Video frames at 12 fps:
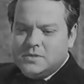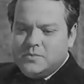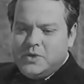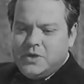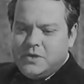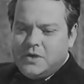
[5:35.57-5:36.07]

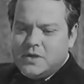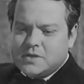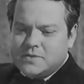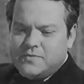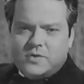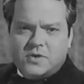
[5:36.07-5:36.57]
Because,
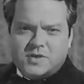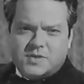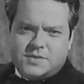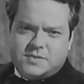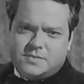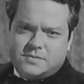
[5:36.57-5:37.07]
of
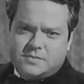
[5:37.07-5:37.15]
course,